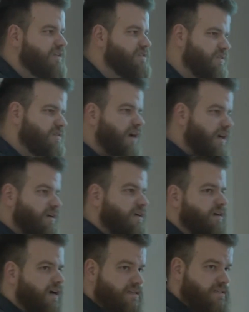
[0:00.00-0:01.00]

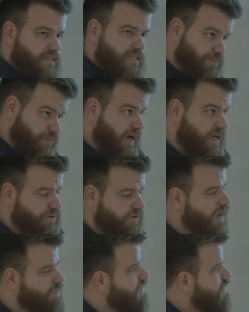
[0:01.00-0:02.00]
the is the spread
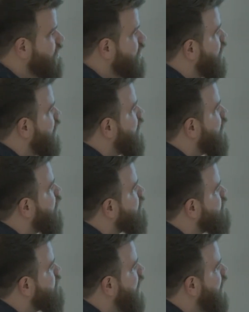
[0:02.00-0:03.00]
parameter
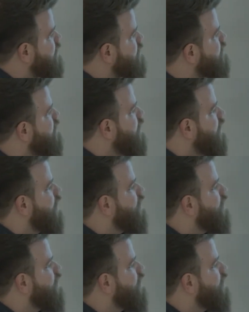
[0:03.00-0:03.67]
syntax, it'll